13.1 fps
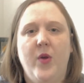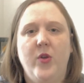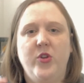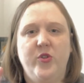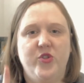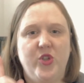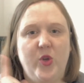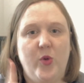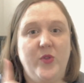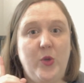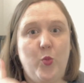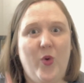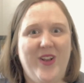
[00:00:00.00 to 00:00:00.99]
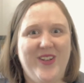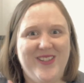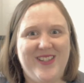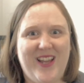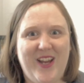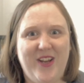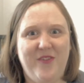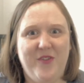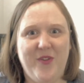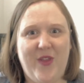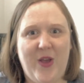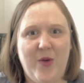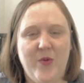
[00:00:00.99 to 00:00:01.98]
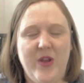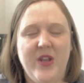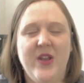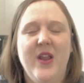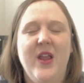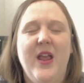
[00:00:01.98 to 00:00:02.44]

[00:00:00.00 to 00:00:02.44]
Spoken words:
Usually only one side for that one.